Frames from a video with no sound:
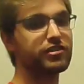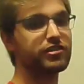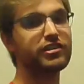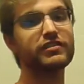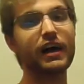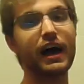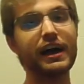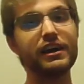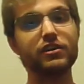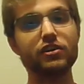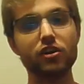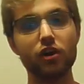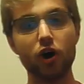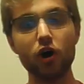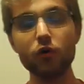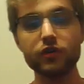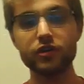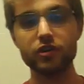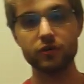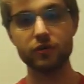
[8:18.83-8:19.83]
because I
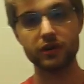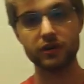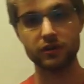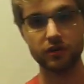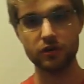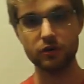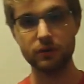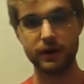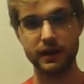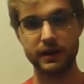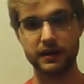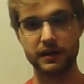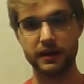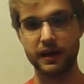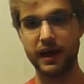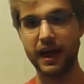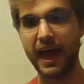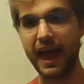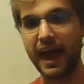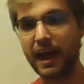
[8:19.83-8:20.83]
know you can do it.
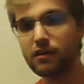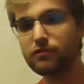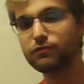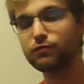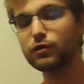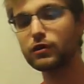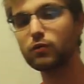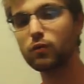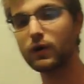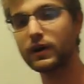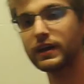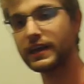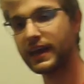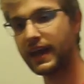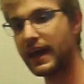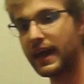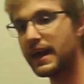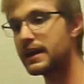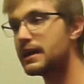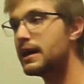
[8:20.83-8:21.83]
Everyone
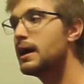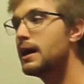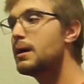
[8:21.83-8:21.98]
can.